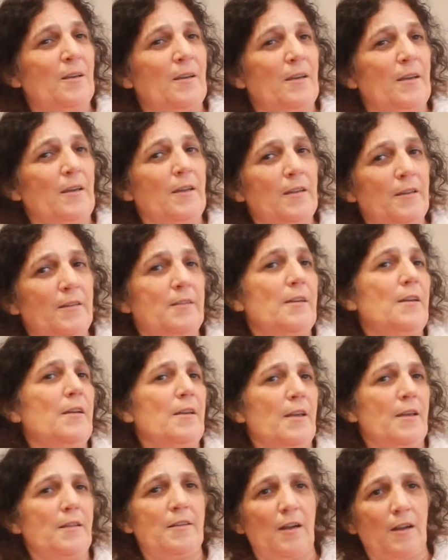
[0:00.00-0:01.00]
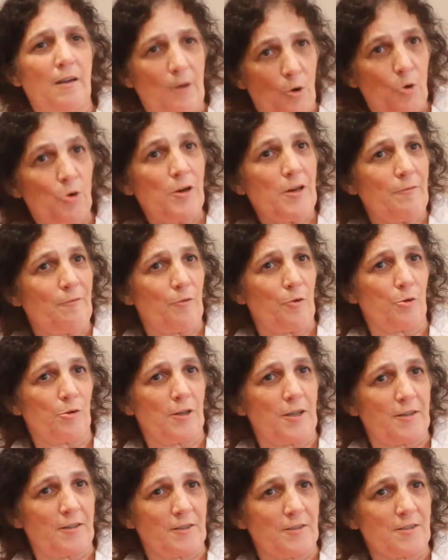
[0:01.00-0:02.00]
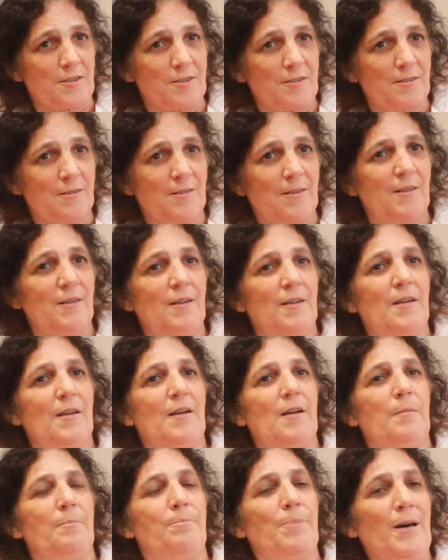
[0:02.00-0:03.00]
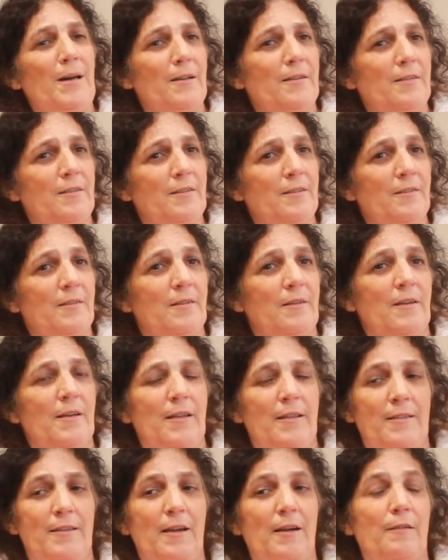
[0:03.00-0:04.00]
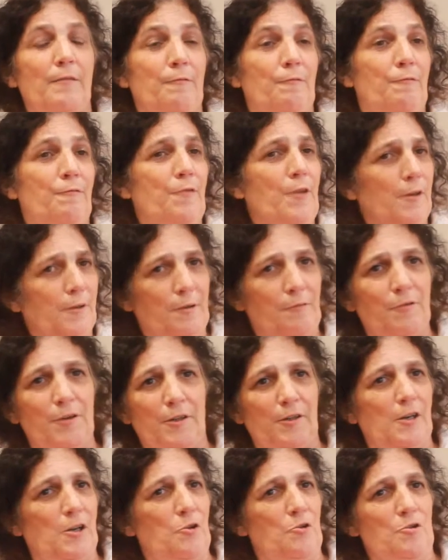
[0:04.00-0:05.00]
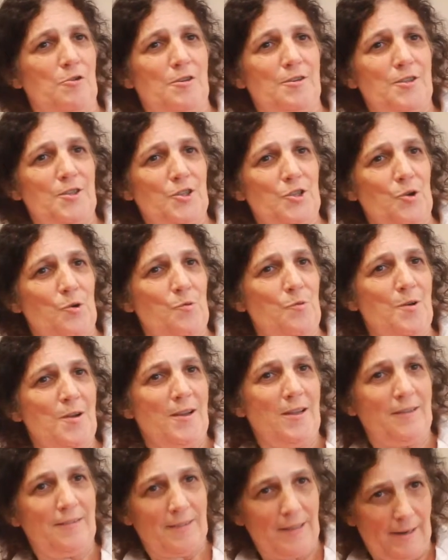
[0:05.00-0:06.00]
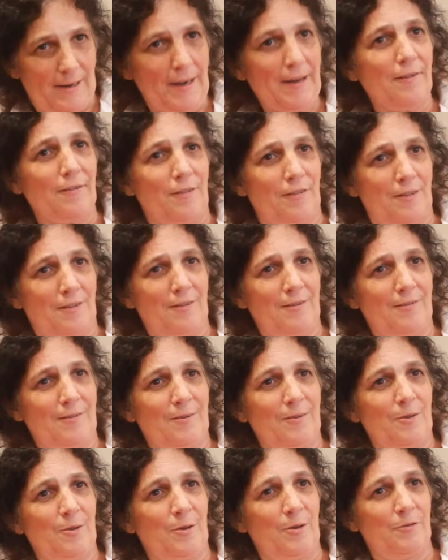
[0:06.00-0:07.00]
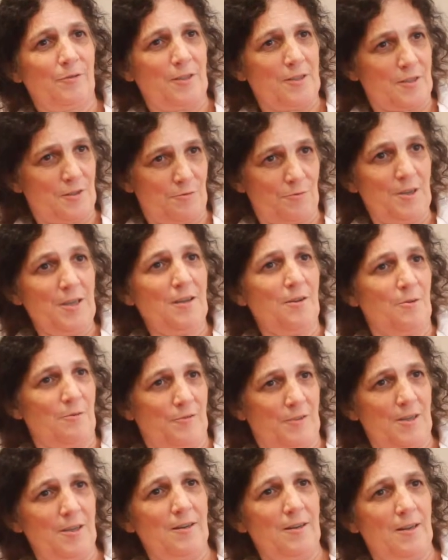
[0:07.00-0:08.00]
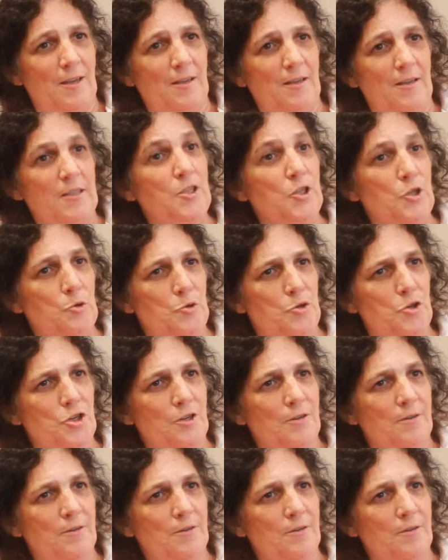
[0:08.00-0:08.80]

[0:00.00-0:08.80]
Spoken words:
In DNA there are only 4 letters, but they are very, very long. So the length of the string of DNA is huge,